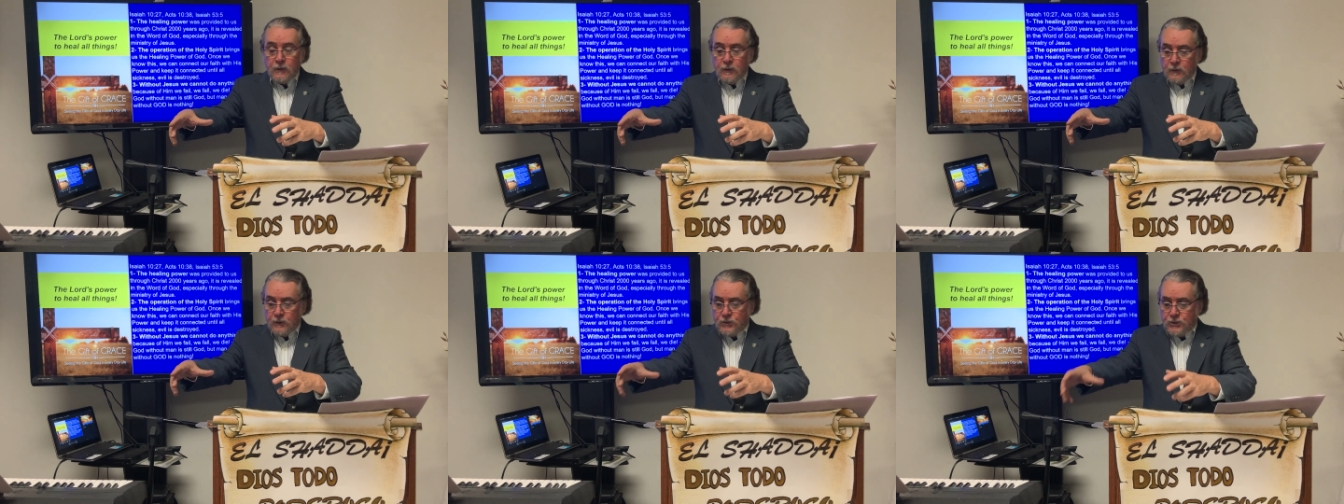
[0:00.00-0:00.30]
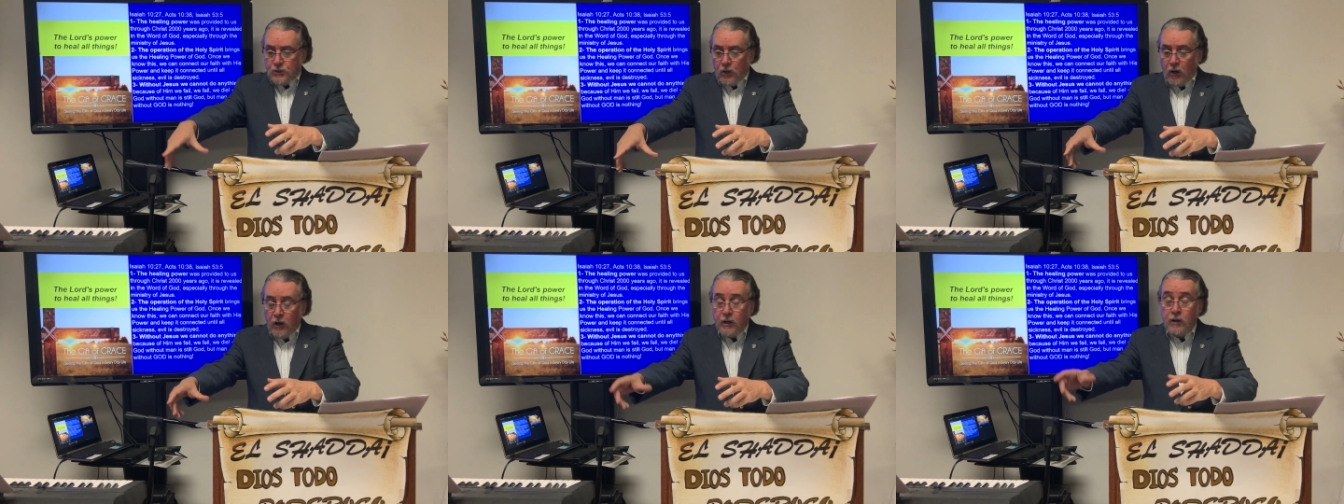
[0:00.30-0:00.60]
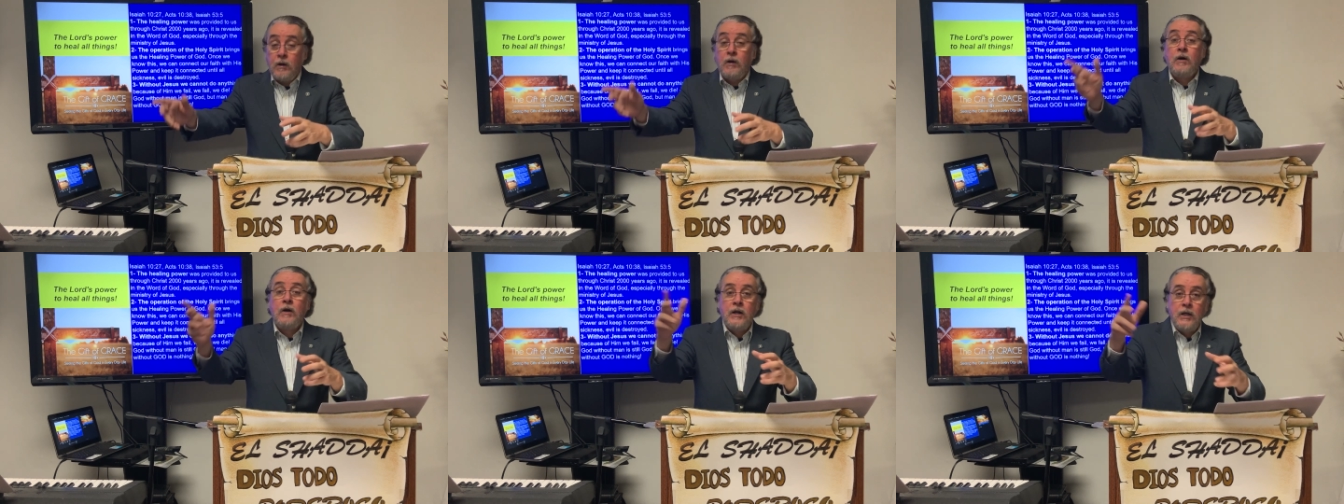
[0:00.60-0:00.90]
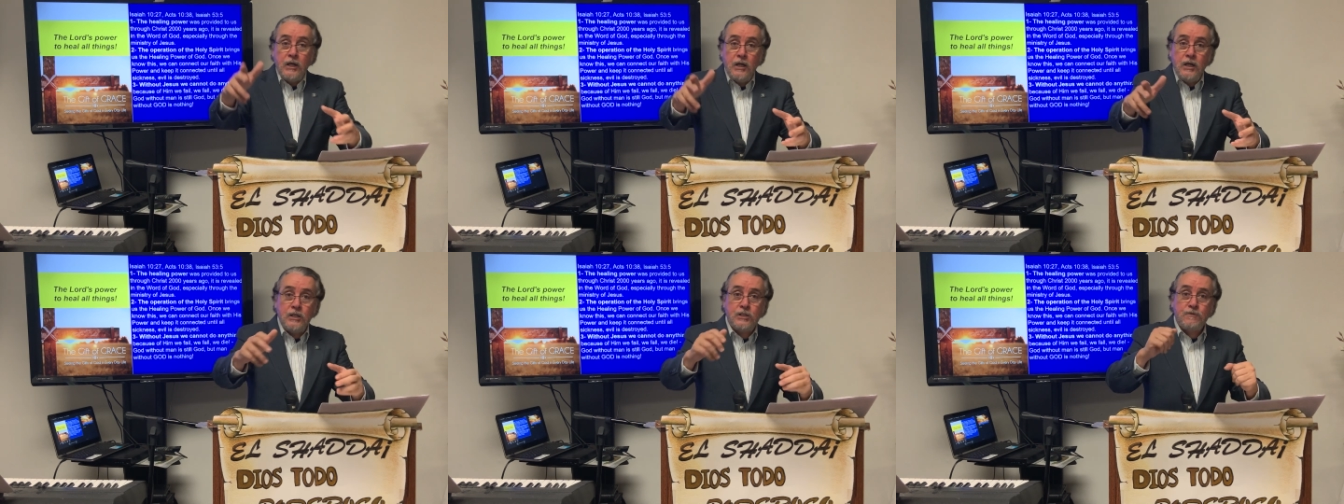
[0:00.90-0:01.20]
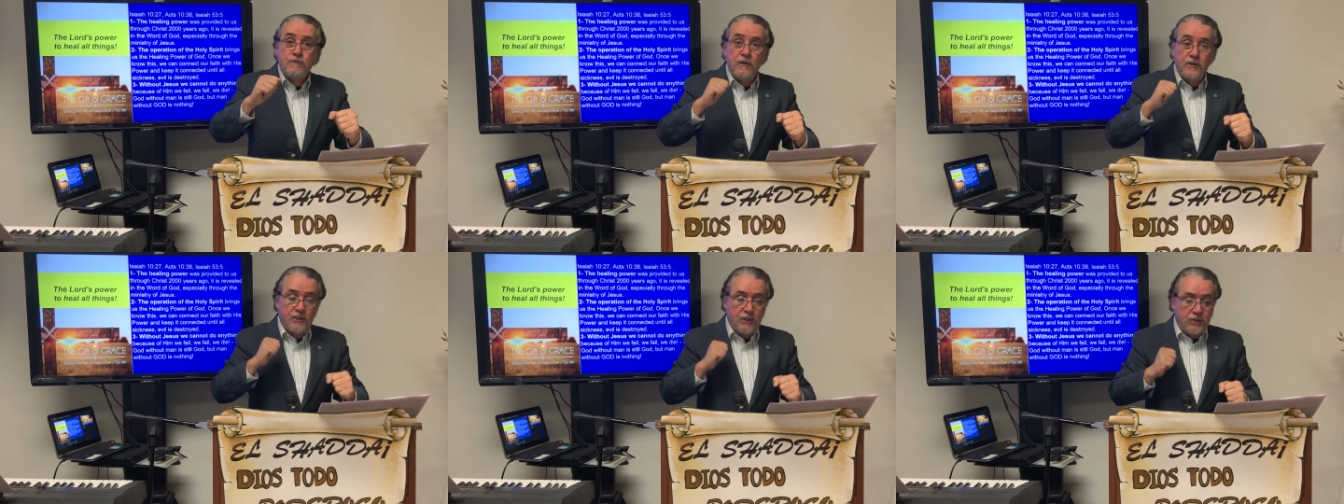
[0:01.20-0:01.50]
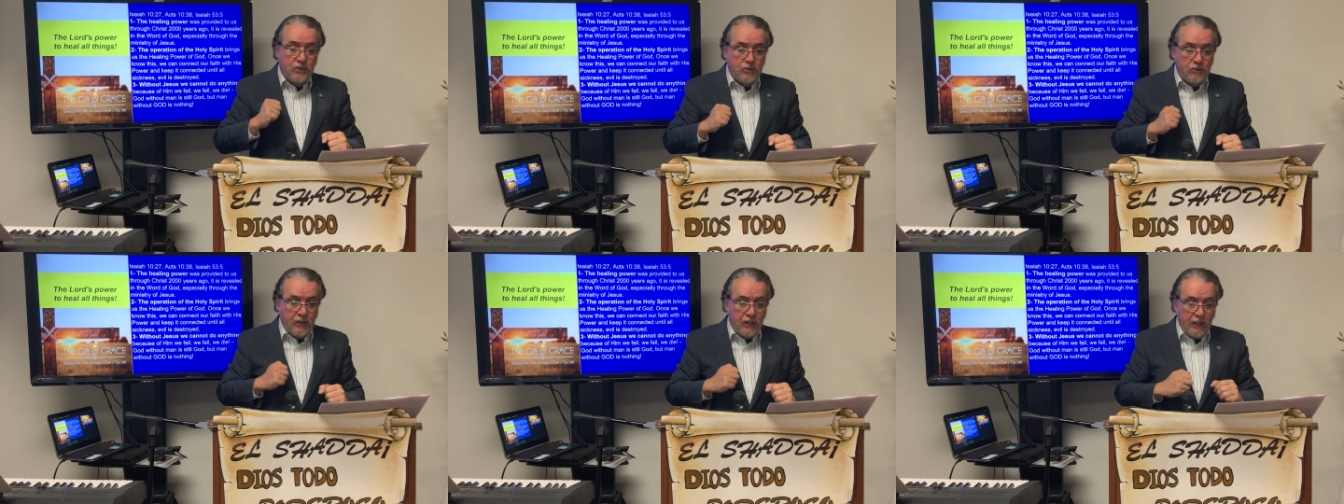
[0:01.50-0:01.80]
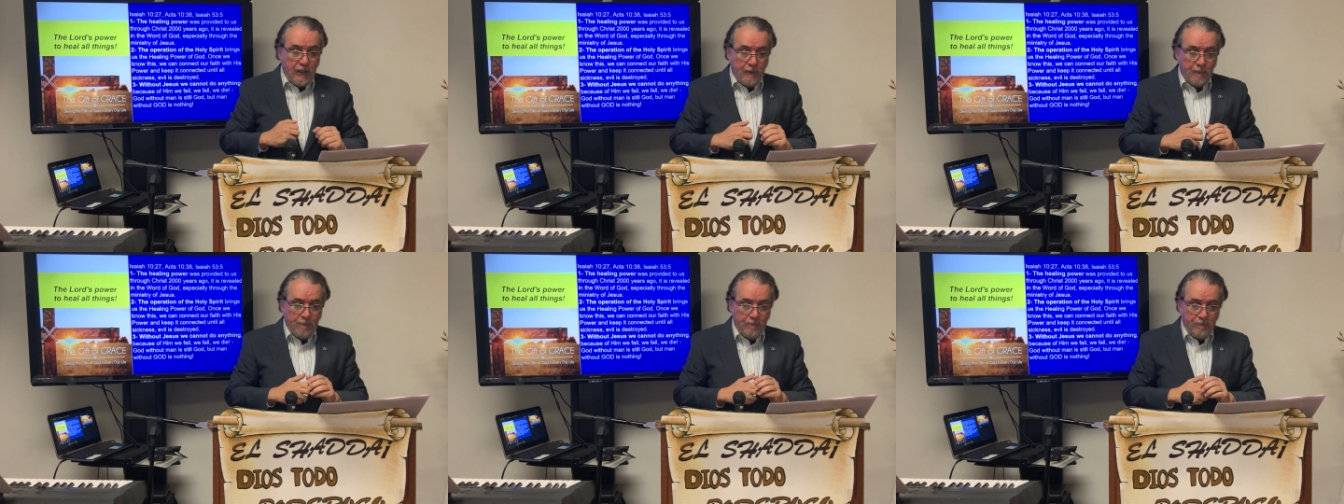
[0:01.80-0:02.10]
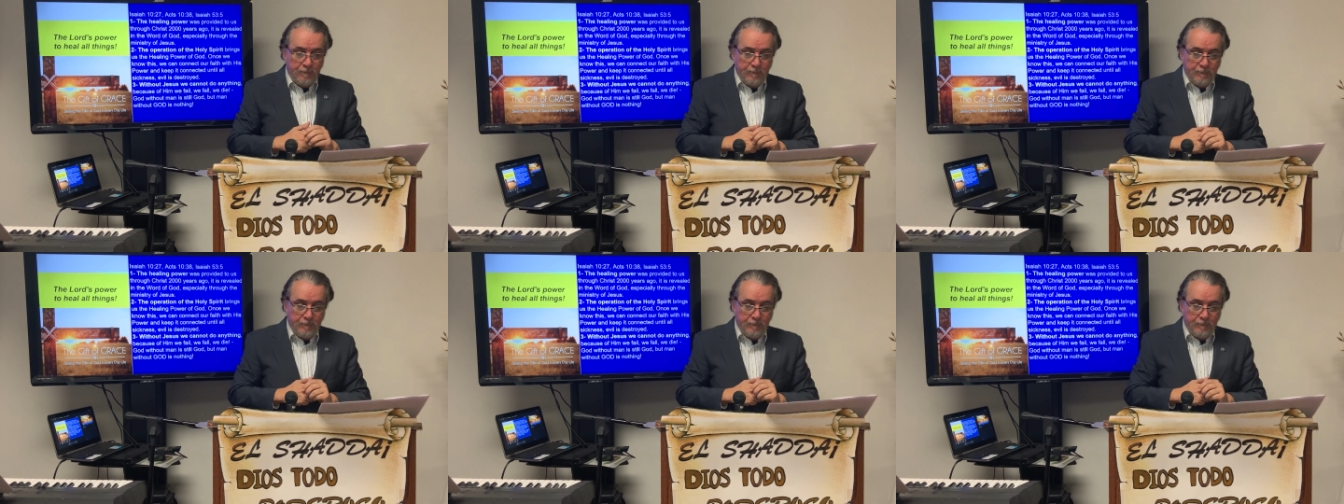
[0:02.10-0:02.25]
soil is for the tree.